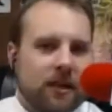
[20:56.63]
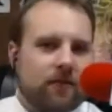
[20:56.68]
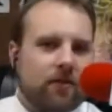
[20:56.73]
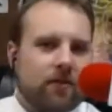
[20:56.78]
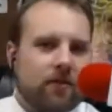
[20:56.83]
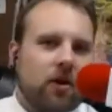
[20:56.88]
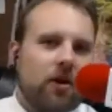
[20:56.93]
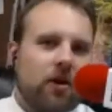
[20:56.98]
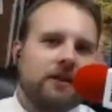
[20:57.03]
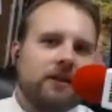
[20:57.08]
I've
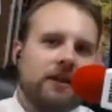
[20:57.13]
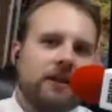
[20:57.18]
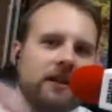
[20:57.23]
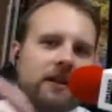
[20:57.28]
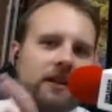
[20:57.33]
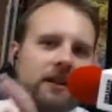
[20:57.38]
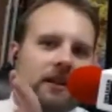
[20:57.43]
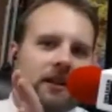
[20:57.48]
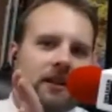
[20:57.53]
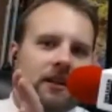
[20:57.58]
already
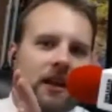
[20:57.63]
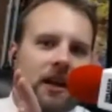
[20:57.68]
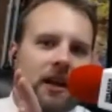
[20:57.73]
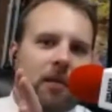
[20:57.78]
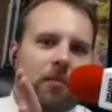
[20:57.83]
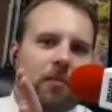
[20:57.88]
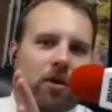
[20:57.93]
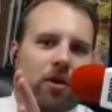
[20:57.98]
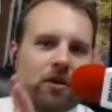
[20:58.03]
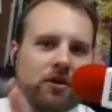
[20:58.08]
taken
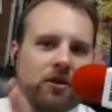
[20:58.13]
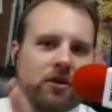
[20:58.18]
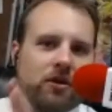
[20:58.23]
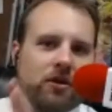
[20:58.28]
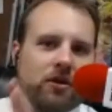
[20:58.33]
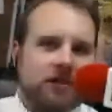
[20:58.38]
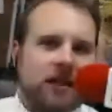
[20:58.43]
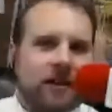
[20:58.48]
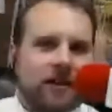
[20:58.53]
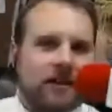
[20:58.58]

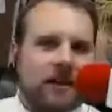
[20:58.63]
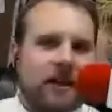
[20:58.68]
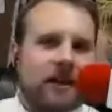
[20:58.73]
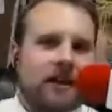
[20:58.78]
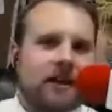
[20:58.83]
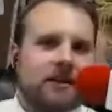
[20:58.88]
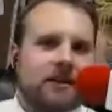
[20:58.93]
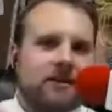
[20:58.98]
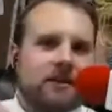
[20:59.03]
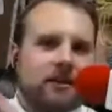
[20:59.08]
personality
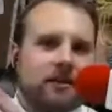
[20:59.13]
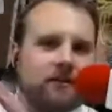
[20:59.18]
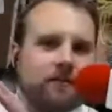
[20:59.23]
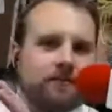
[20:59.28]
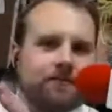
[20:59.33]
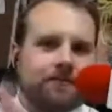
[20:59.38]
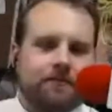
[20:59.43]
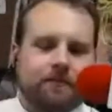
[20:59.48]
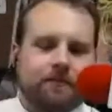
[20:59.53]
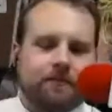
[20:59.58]
tests,
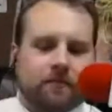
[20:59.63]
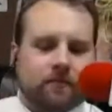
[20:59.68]
and